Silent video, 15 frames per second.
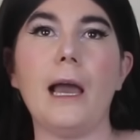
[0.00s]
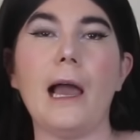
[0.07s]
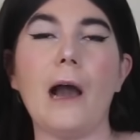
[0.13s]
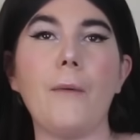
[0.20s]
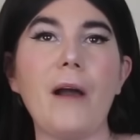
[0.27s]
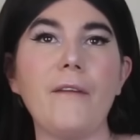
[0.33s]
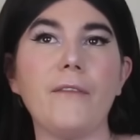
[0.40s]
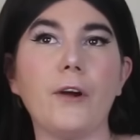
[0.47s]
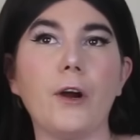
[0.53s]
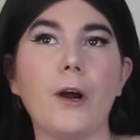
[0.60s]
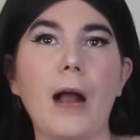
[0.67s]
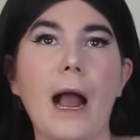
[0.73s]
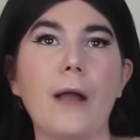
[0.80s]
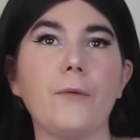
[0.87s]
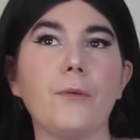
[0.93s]

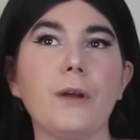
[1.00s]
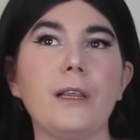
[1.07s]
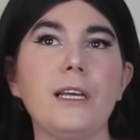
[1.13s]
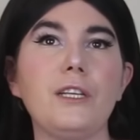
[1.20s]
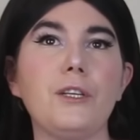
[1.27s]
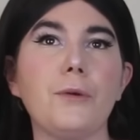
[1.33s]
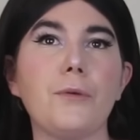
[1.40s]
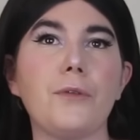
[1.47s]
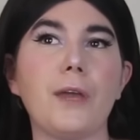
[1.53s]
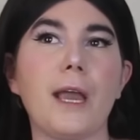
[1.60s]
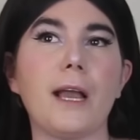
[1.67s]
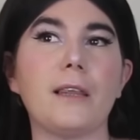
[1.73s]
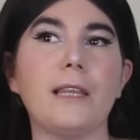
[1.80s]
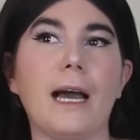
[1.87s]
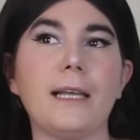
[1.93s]
However, I really do
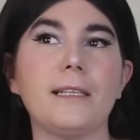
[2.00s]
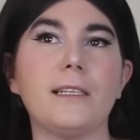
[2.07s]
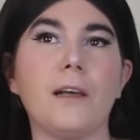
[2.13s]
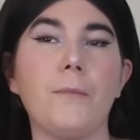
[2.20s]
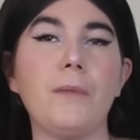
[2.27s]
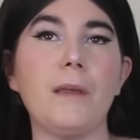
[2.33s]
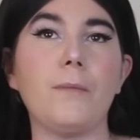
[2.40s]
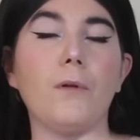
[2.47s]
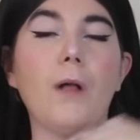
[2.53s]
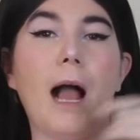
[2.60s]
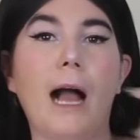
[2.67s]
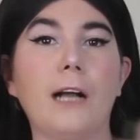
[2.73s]
think that some people